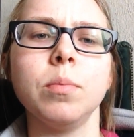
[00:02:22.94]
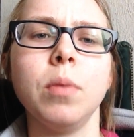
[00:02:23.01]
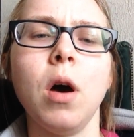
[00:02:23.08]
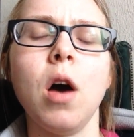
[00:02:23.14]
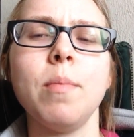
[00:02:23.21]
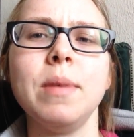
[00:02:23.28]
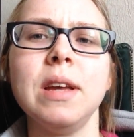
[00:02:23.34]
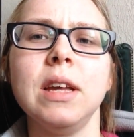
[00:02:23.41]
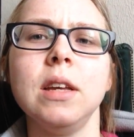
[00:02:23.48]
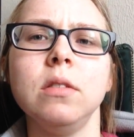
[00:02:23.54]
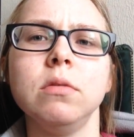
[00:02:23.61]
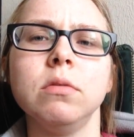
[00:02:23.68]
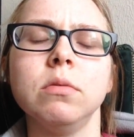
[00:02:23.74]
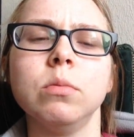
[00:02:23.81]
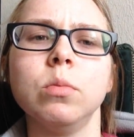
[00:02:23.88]
part of
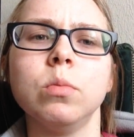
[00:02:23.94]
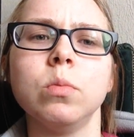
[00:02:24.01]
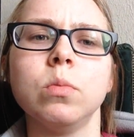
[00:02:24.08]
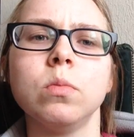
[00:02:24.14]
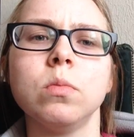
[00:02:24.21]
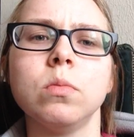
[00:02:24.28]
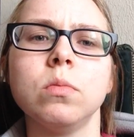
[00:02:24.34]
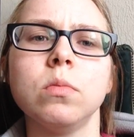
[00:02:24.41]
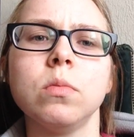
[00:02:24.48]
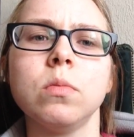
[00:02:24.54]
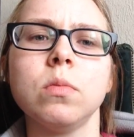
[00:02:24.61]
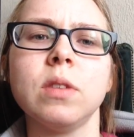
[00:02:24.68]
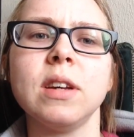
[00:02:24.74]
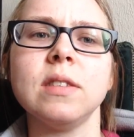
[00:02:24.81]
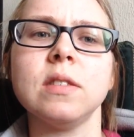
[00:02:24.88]
me
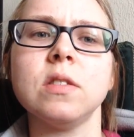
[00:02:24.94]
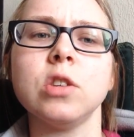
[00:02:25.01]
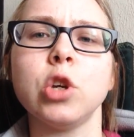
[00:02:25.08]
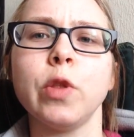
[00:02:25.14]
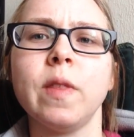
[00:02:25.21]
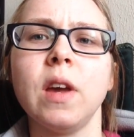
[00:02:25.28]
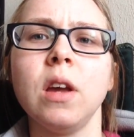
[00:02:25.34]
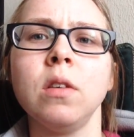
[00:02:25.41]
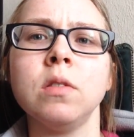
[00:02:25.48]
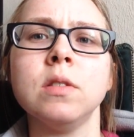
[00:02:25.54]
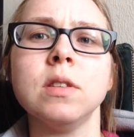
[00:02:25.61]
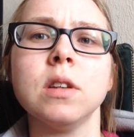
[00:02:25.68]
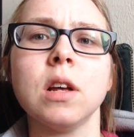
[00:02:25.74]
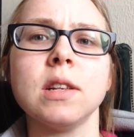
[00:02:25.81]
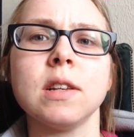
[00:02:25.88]
thinks it's a good thing
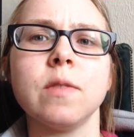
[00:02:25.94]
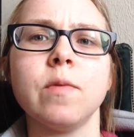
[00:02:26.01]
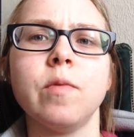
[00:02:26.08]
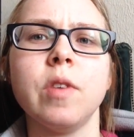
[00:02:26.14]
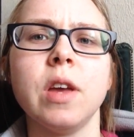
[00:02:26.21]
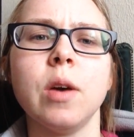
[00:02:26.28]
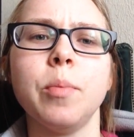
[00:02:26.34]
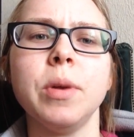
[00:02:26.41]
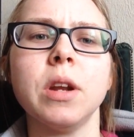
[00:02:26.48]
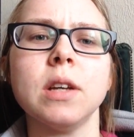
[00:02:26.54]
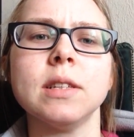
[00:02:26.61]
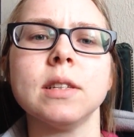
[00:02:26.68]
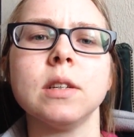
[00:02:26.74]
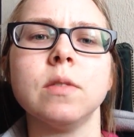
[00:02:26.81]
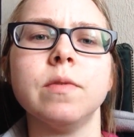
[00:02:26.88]
because it's nice and it'll be
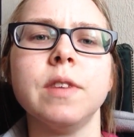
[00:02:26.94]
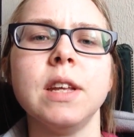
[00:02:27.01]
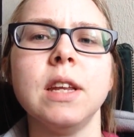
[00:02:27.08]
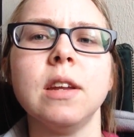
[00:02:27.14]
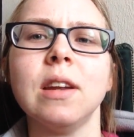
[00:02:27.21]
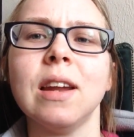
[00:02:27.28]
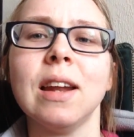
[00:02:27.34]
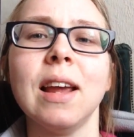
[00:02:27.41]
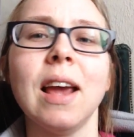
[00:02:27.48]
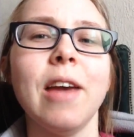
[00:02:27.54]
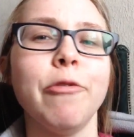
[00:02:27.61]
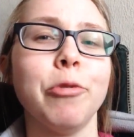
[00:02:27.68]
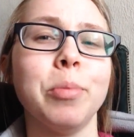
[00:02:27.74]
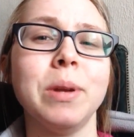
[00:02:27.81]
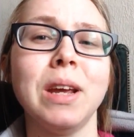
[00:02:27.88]
nice and convenient and
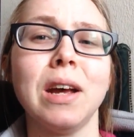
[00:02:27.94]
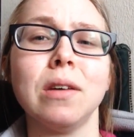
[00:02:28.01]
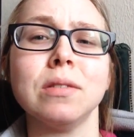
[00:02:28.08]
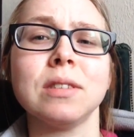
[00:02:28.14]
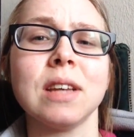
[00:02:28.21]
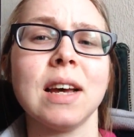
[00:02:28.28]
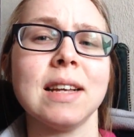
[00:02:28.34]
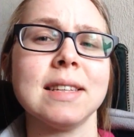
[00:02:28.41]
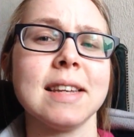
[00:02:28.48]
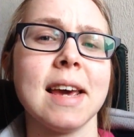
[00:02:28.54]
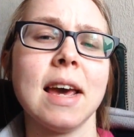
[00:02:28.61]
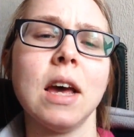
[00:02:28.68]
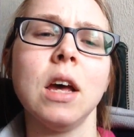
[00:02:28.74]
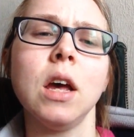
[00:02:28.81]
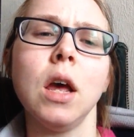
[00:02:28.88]
everybody else has
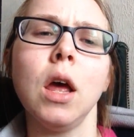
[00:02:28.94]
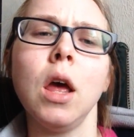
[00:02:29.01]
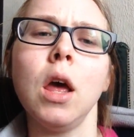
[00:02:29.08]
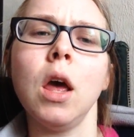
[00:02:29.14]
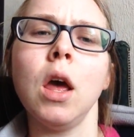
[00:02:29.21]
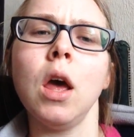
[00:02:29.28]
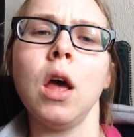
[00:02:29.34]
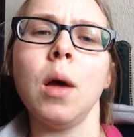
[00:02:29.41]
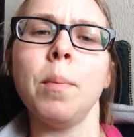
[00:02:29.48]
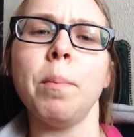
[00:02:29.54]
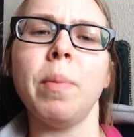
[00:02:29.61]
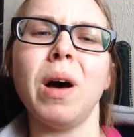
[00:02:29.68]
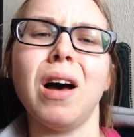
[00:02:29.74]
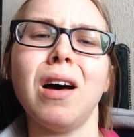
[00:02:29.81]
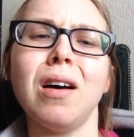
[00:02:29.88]
it.
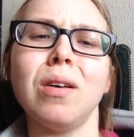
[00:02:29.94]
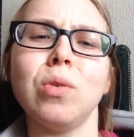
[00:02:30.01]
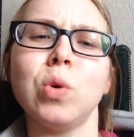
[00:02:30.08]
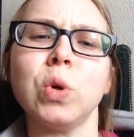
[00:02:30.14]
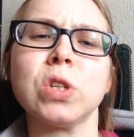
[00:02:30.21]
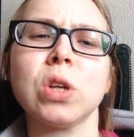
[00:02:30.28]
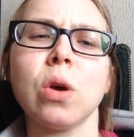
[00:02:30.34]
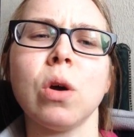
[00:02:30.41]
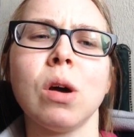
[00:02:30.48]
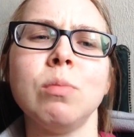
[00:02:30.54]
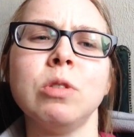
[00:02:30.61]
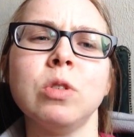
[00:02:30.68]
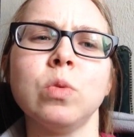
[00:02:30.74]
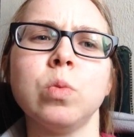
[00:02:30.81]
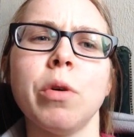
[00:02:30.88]
But also
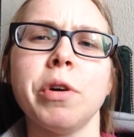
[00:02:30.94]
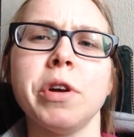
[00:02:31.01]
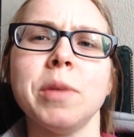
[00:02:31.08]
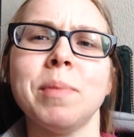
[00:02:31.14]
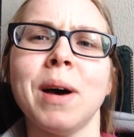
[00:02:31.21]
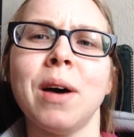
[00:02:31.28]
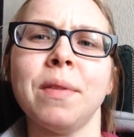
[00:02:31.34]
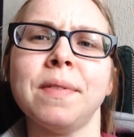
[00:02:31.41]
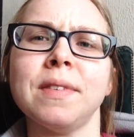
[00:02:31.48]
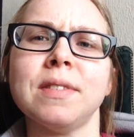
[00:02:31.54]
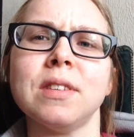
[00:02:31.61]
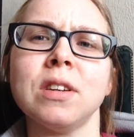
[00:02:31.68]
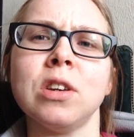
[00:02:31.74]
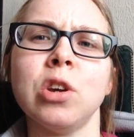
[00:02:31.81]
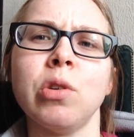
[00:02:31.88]
I'm just worried about the
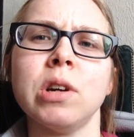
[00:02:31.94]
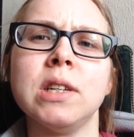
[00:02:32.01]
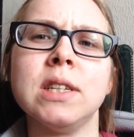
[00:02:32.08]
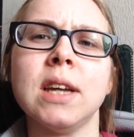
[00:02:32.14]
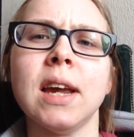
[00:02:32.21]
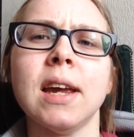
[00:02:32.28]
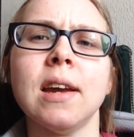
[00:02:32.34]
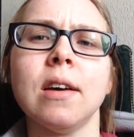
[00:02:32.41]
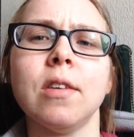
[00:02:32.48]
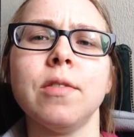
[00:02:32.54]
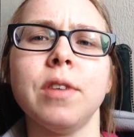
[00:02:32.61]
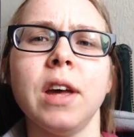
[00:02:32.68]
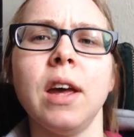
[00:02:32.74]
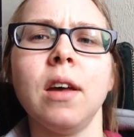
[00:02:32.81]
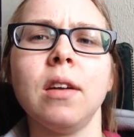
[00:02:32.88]
security
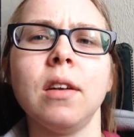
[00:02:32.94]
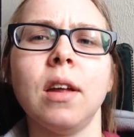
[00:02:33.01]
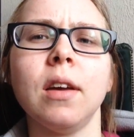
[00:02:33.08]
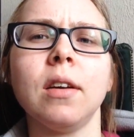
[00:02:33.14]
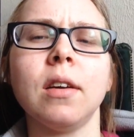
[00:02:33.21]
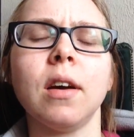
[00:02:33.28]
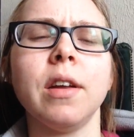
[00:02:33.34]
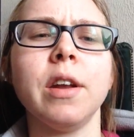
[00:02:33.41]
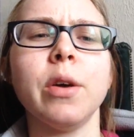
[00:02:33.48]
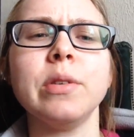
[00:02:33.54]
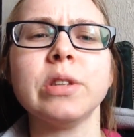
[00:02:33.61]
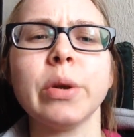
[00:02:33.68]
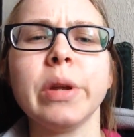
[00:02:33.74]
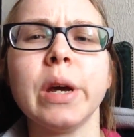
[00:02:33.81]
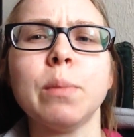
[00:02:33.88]
of it. Like I know
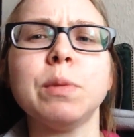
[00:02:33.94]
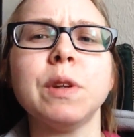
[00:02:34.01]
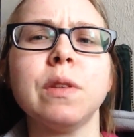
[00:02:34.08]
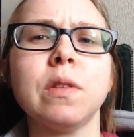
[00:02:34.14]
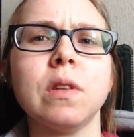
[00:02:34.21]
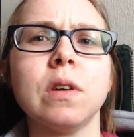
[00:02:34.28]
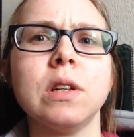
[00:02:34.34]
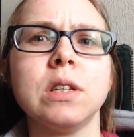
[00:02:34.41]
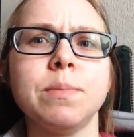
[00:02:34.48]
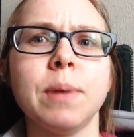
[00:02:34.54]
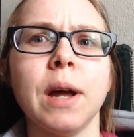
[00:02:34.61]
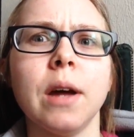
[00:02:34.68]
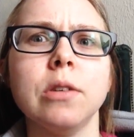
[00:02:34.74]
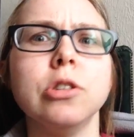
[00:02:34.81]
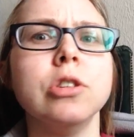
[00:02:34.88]
it's only up to 30
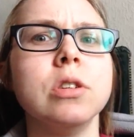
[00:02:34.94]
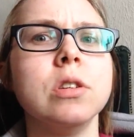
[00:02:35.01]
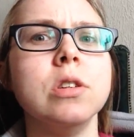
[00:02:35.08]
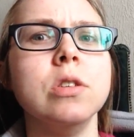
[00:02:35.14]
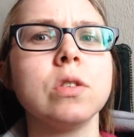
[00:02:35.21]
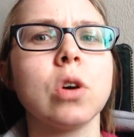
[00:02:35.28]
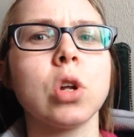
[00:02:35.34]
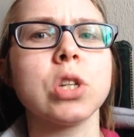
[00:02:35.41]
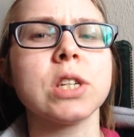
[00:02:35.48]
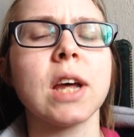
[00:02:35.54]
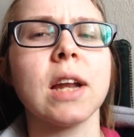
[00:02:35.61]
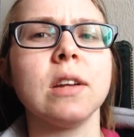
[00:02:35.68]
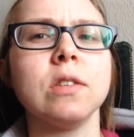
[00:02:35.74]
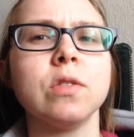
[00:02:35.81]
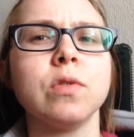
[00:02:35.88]
pound you can use
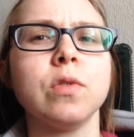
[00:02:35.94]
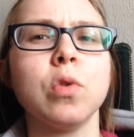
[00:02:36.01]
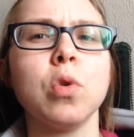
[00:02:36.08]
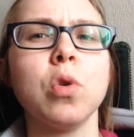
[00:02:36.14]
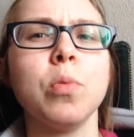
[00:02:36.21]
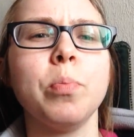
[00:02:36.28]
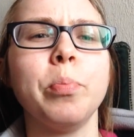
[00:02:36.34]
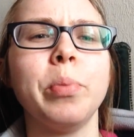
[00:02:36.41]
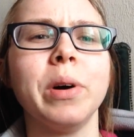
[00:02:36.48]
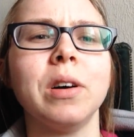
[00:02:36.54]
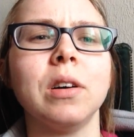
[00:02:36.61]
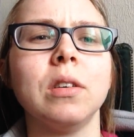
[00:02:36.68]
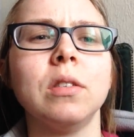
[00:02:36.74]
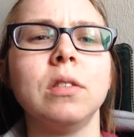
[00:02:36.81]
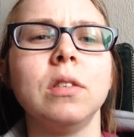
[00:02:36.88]
contactless for,
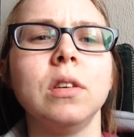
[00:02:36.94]
but